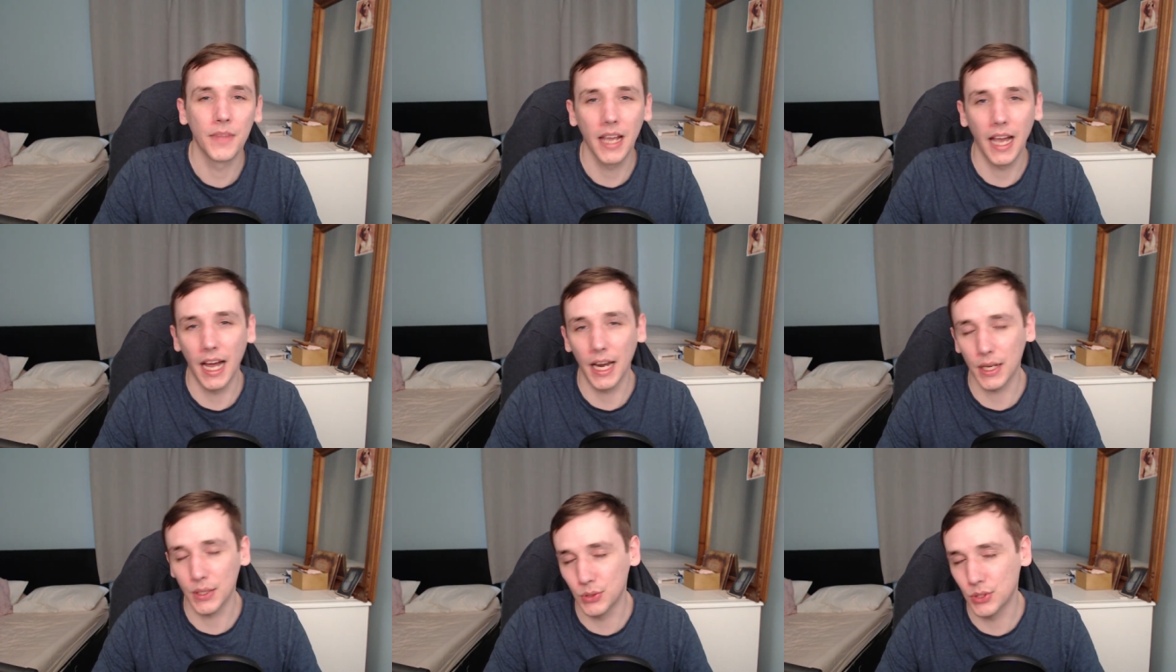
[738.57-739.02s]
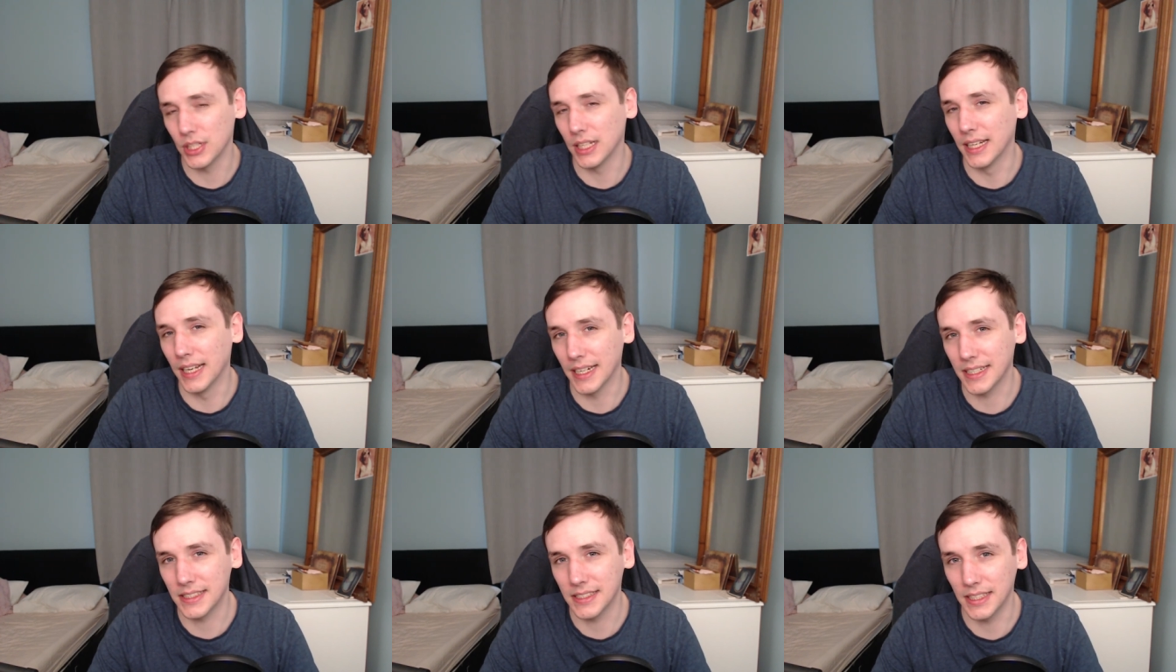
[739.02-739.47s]
and until
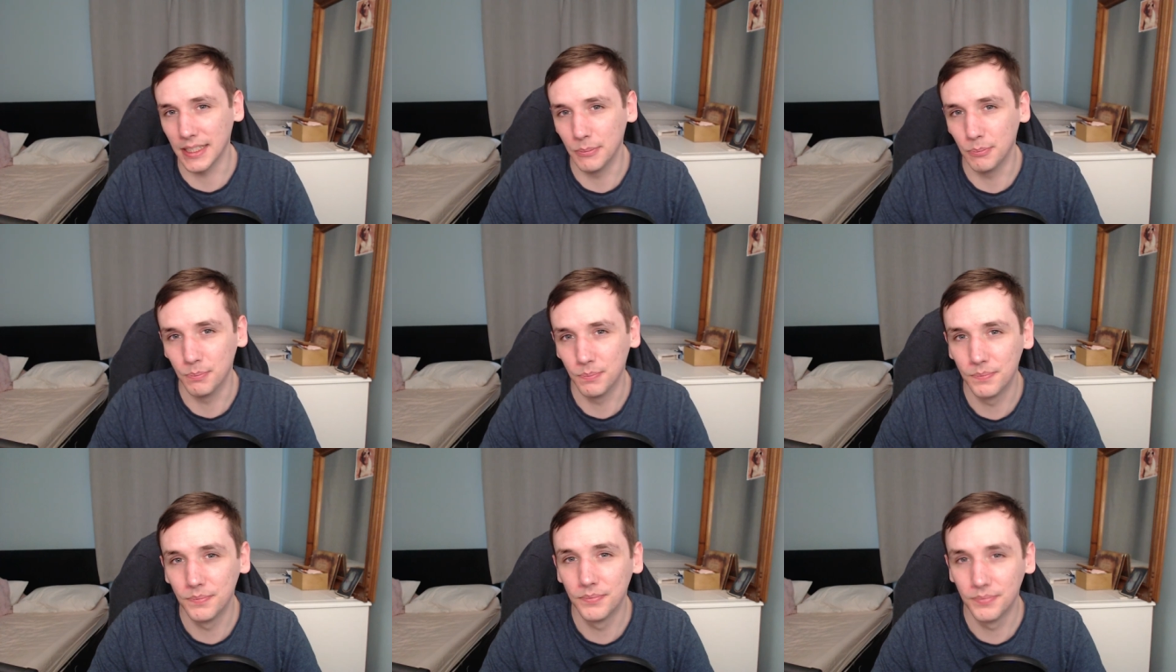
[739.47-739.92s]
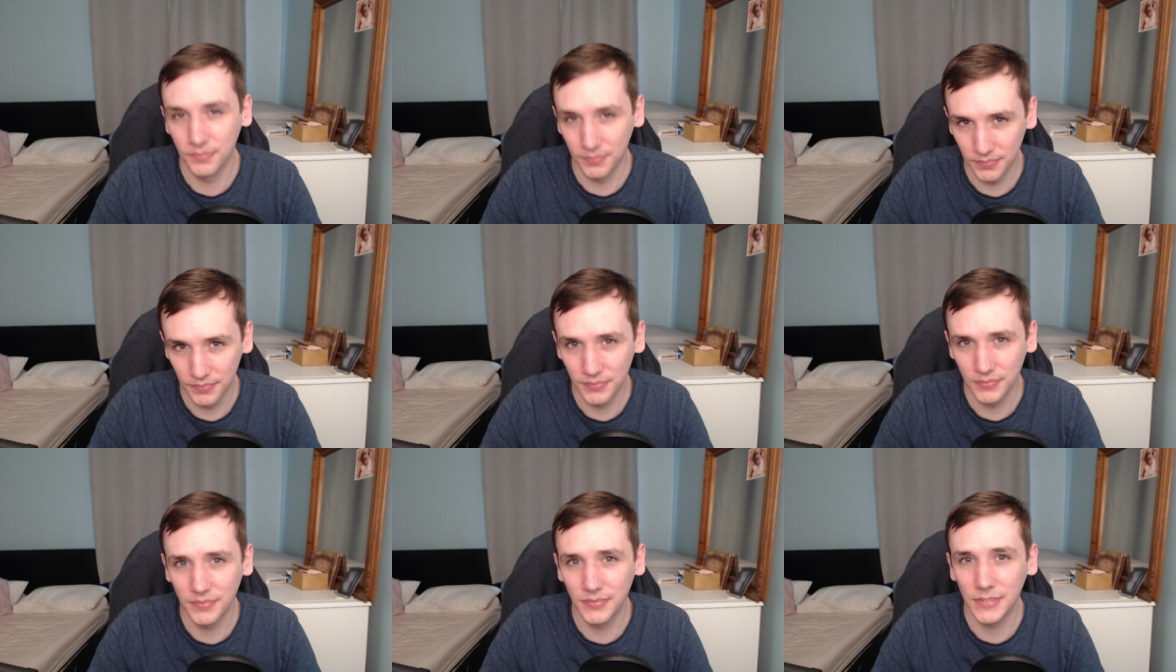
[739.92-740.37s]
next time,
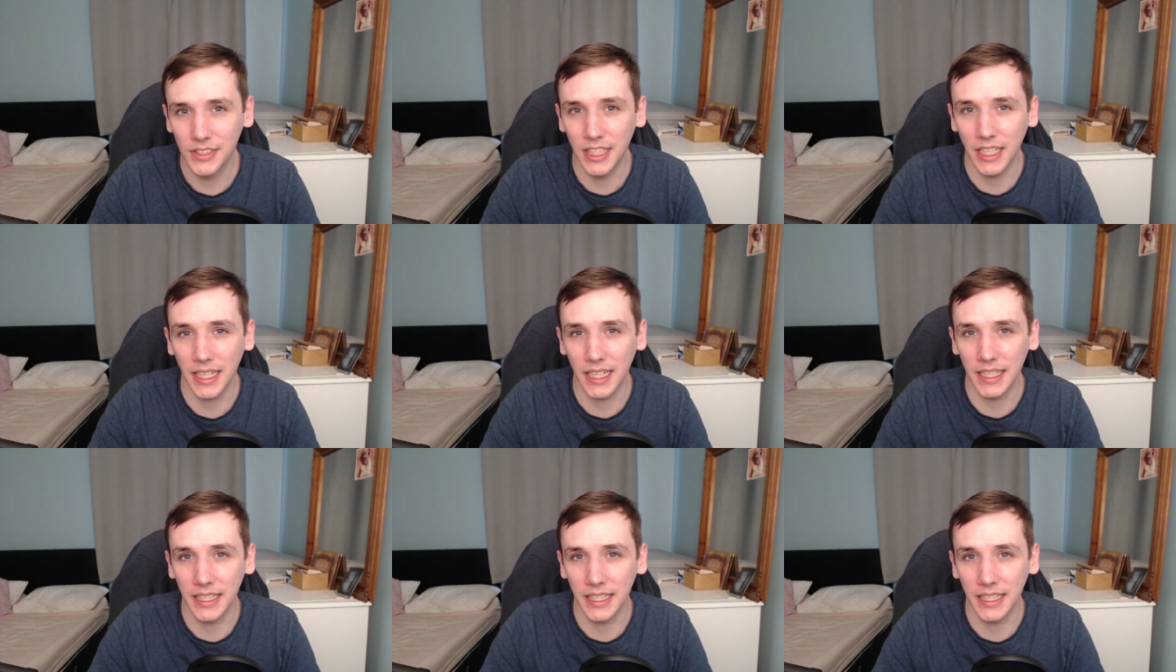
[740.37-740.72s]
take it